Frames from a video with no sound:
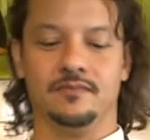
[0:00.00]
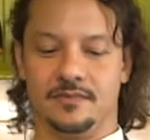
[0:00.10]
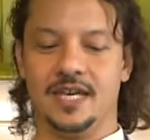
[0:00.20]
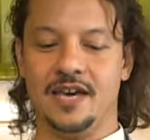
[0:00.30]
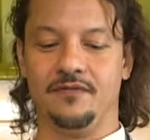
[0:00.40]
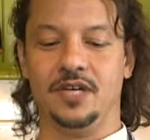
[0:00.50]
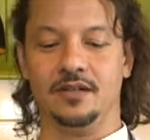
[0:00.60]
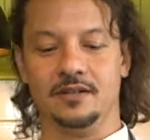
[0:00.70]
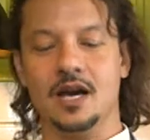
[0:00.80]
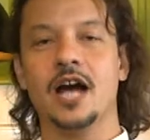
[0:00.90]
heavy
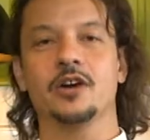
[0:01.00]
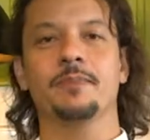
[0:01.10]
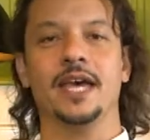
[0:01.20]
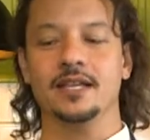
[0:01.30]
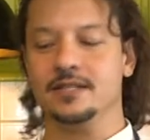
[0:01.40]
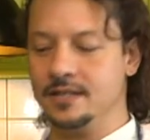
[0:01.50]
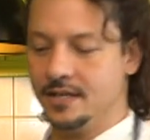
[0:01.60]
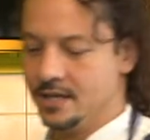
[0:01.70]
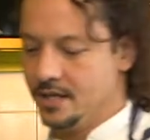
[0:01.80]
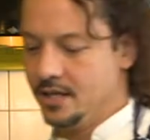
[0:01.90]
iron pans
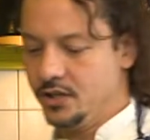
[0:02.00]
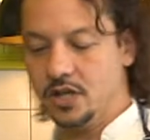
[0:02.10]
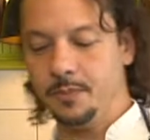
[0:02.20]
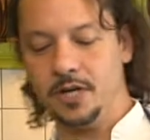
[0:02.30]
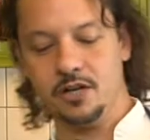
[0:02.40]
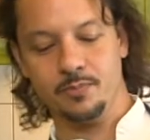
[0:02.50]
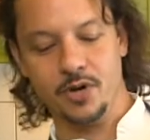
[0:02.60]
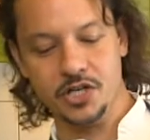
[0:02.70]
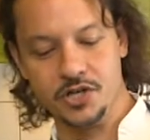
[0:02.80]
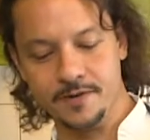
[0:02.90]
to keep it under pressure.